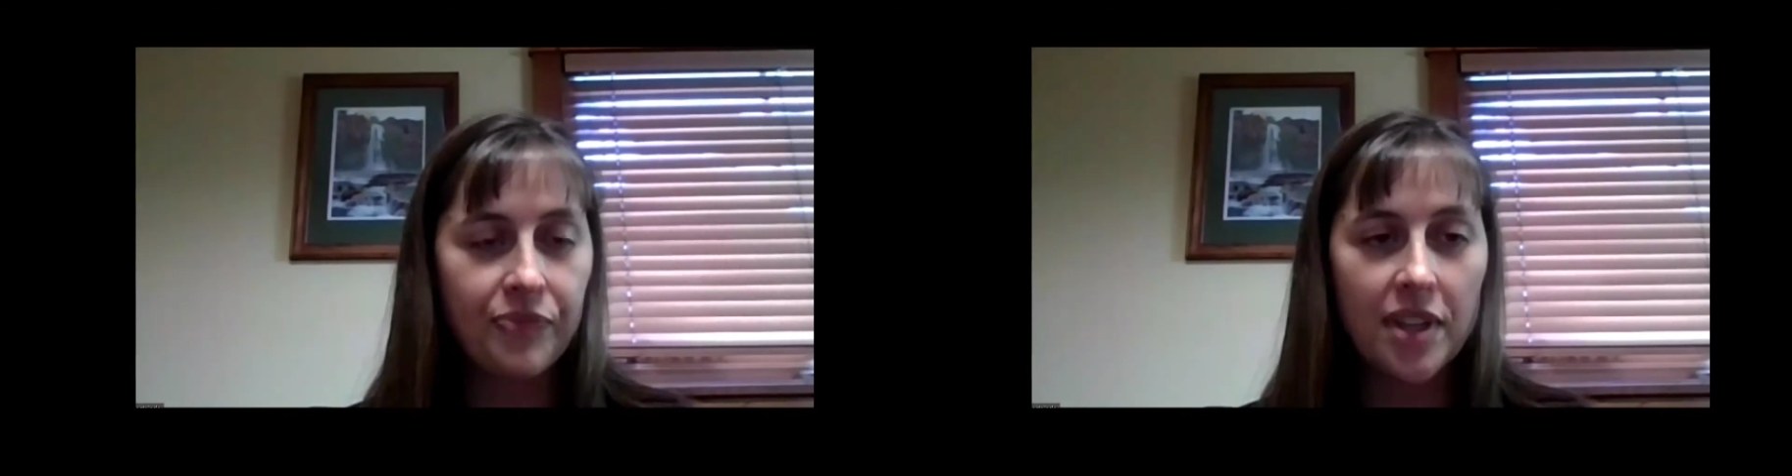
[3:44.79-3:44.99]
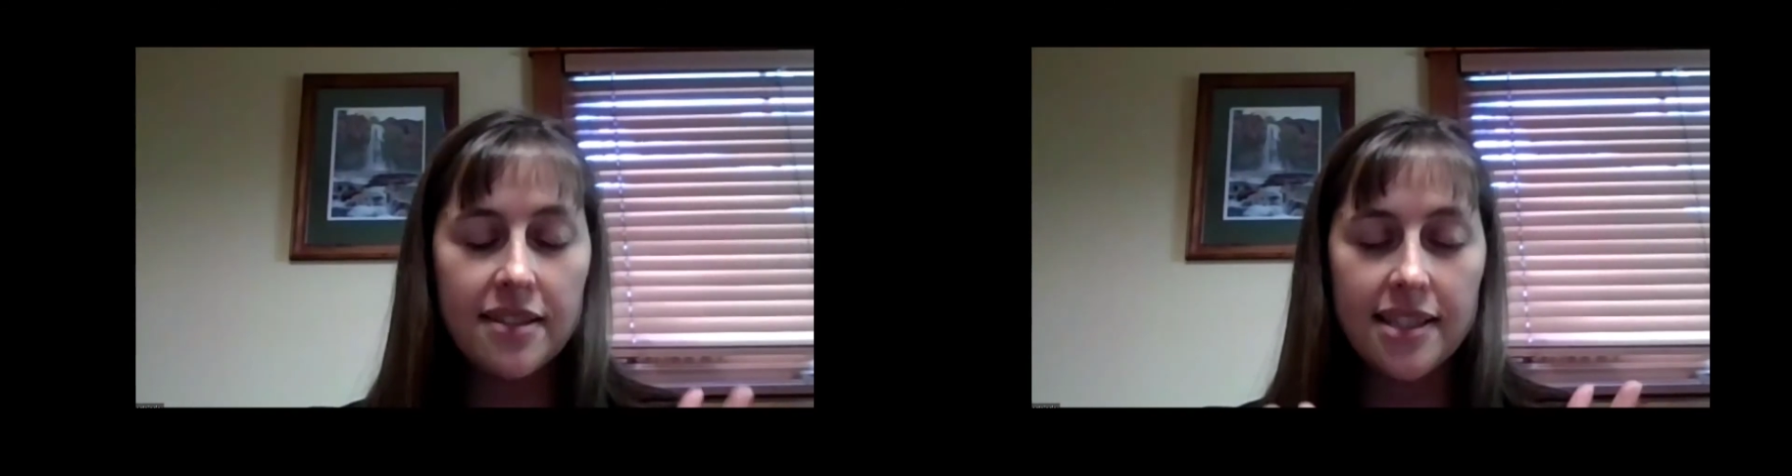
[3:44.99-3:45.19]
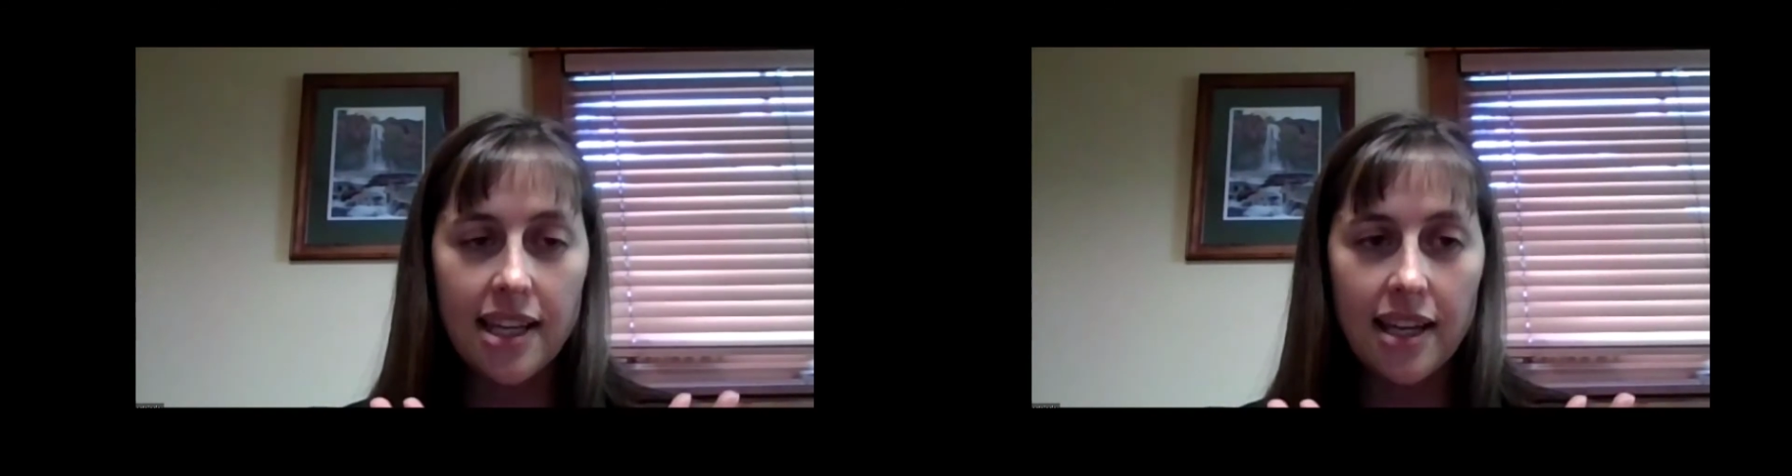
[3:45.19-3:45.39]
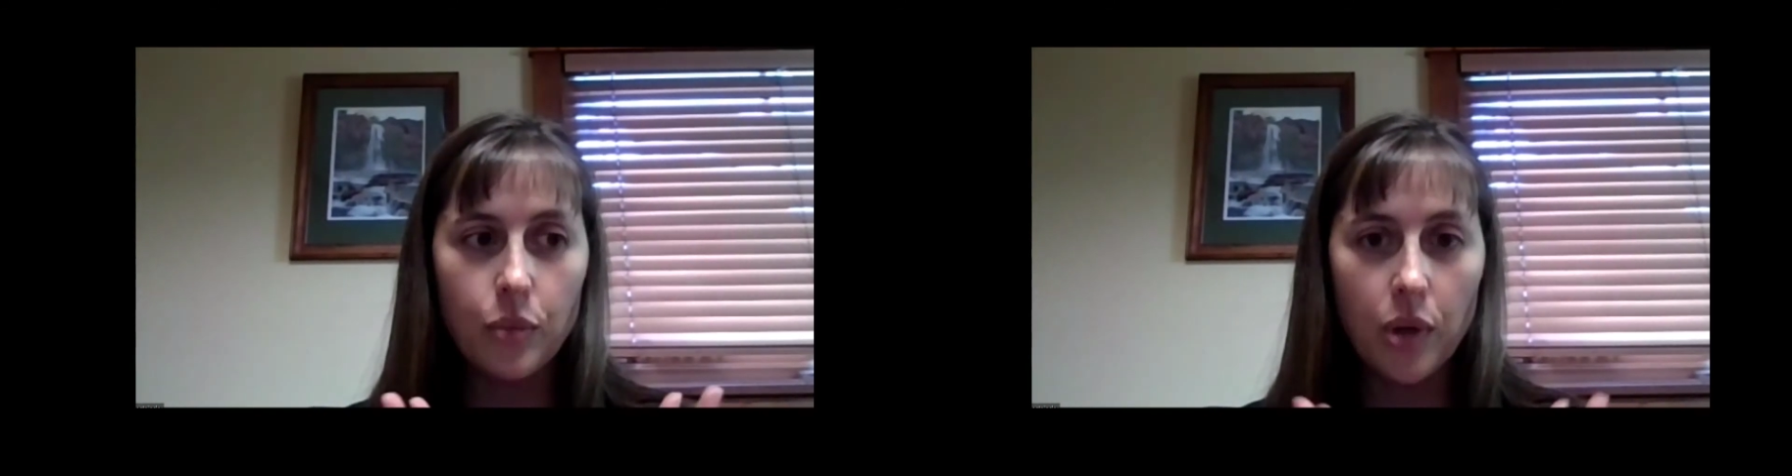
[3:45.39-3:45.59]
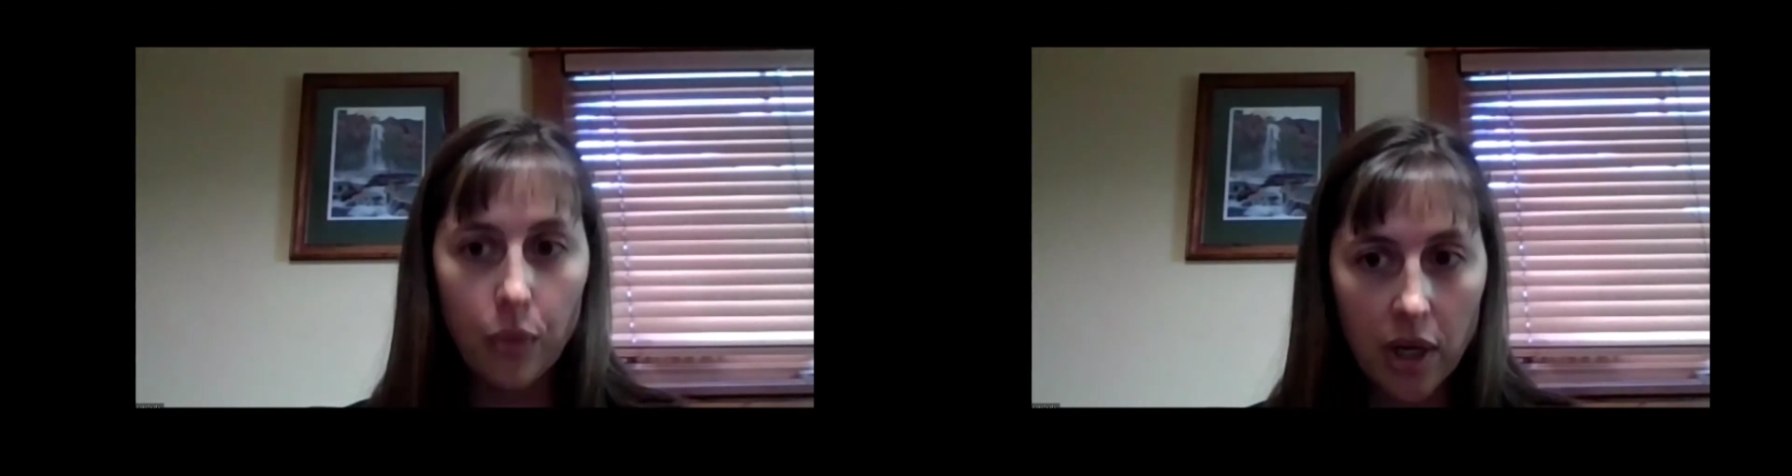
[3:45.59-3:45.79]
is that
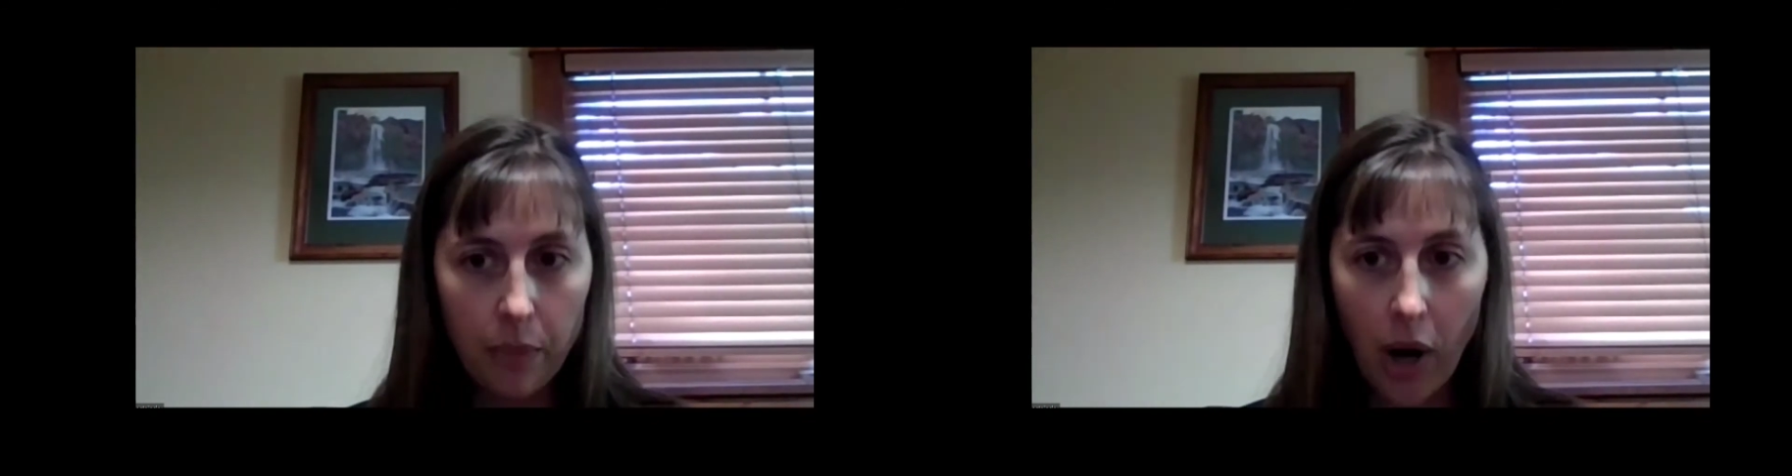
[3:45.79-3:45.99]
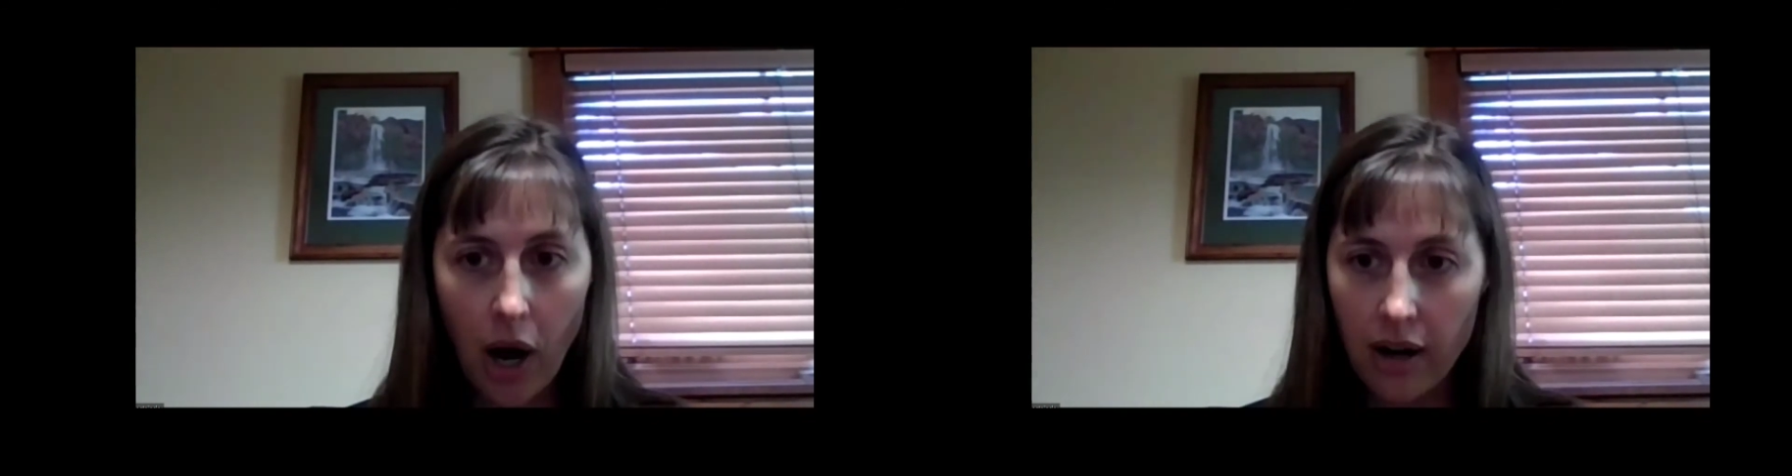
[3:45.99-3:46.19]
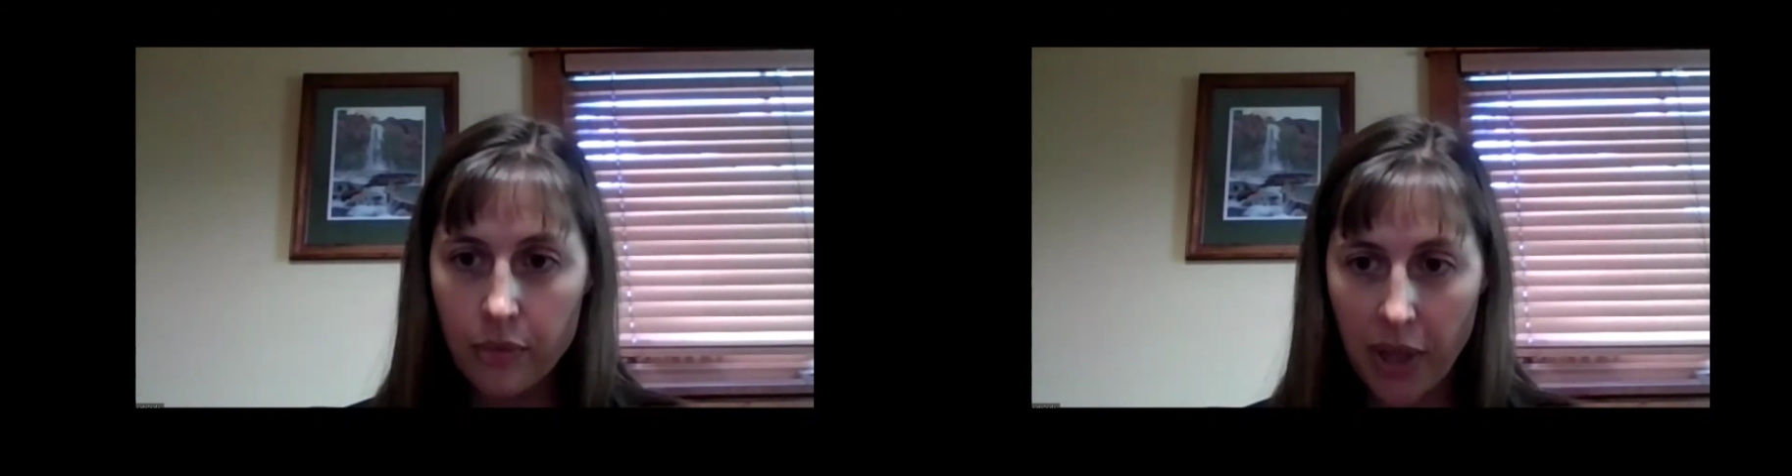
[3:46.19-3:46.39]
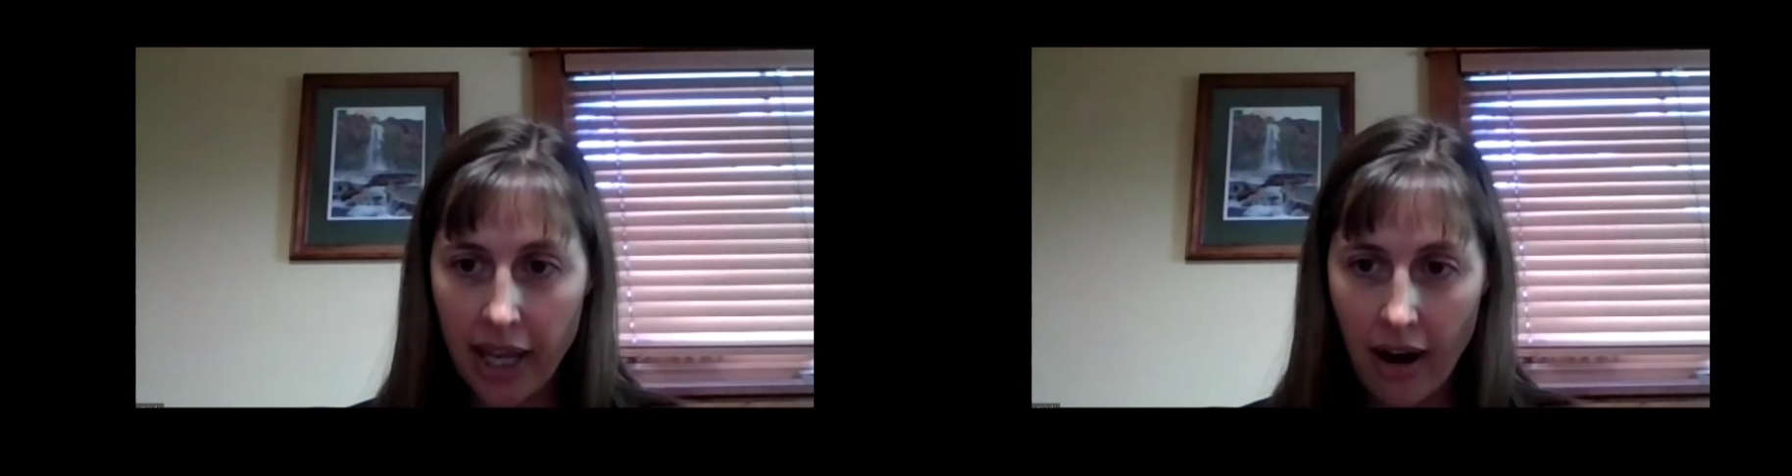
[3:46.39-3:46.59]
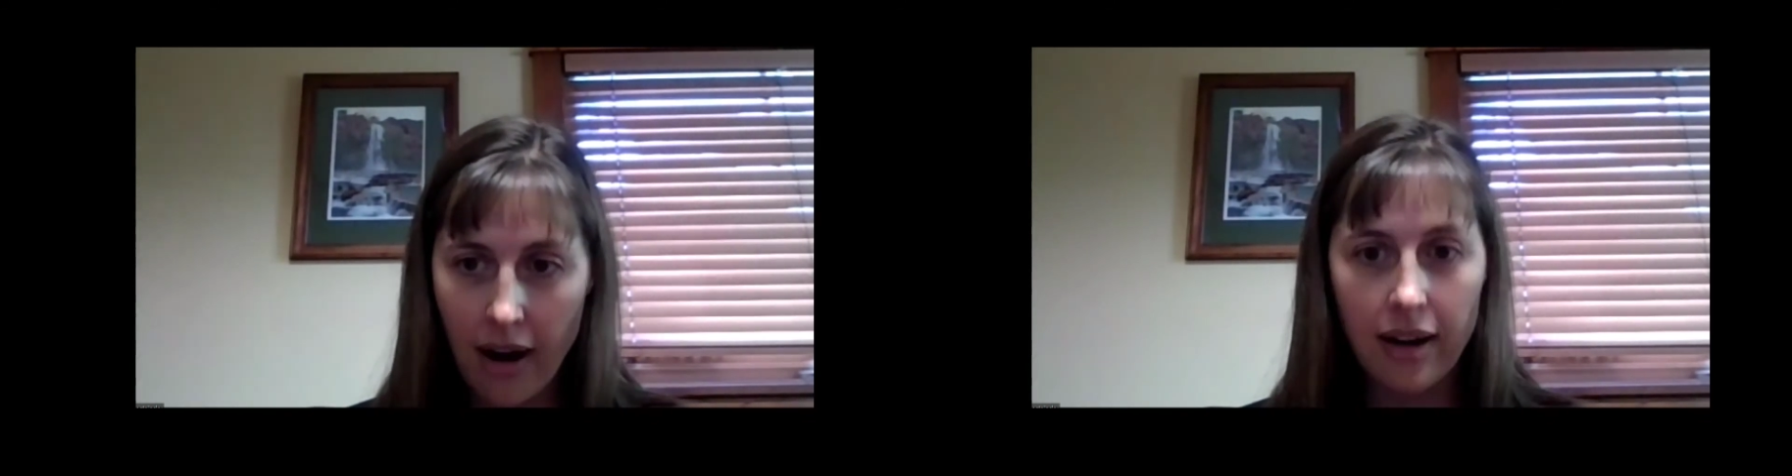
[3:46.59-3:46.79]
we work hard, we play
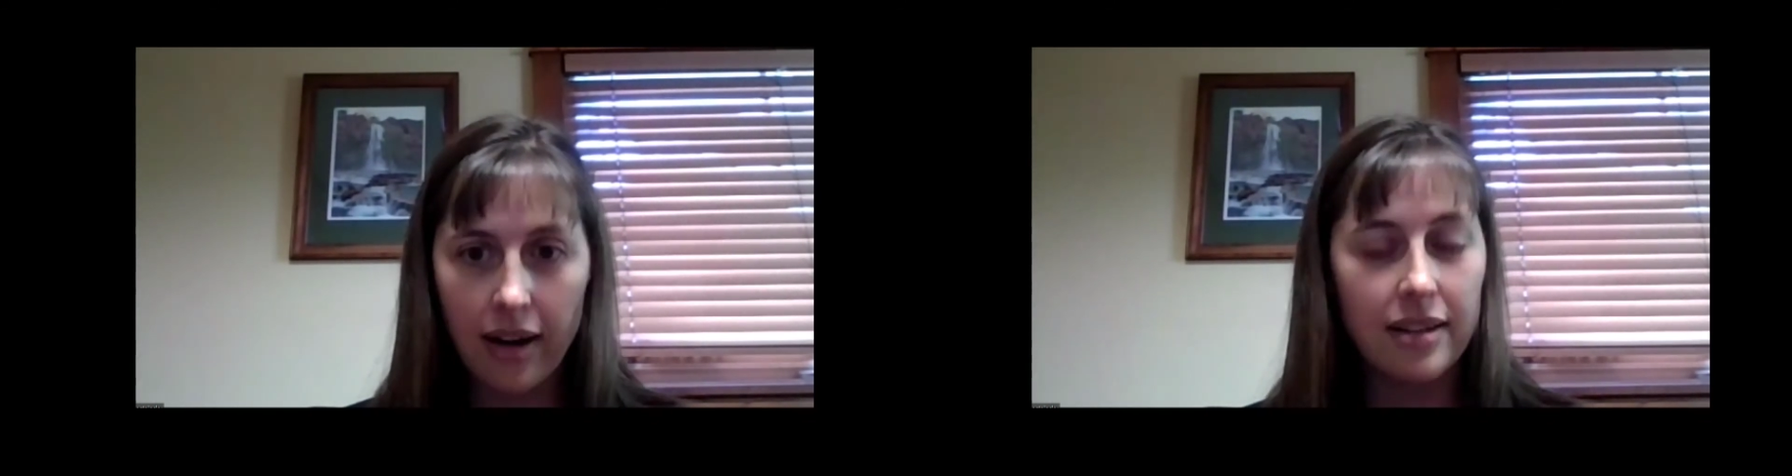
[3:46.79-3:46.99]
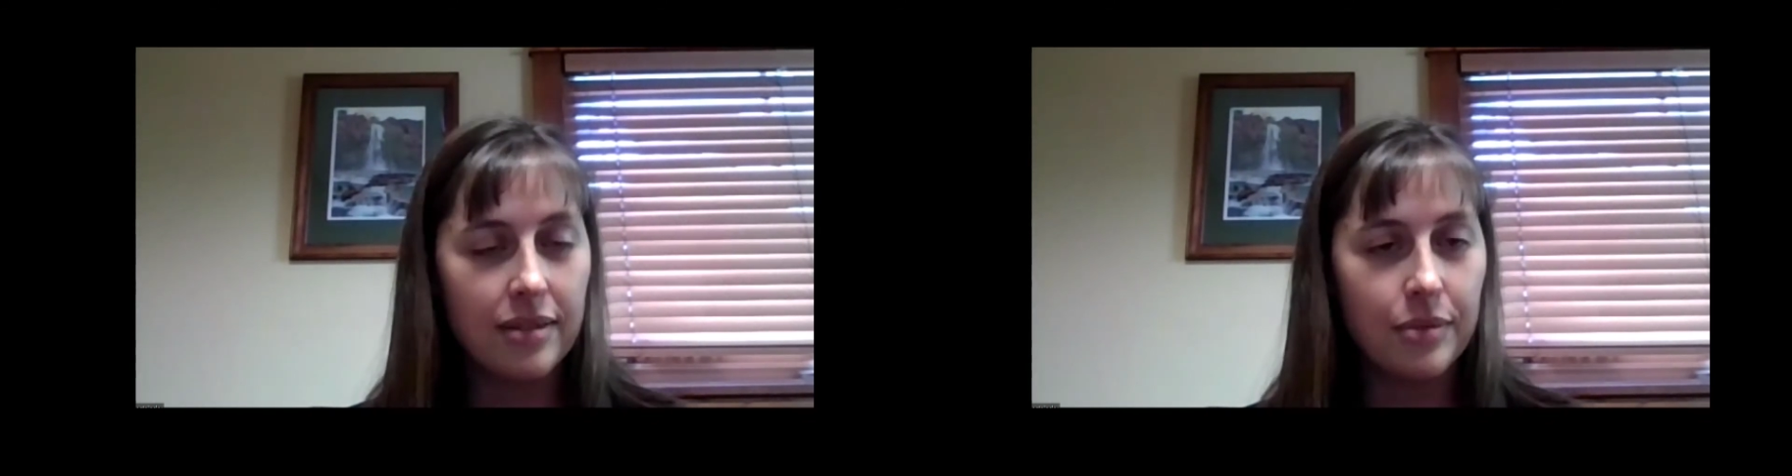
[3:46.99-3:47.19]
hard,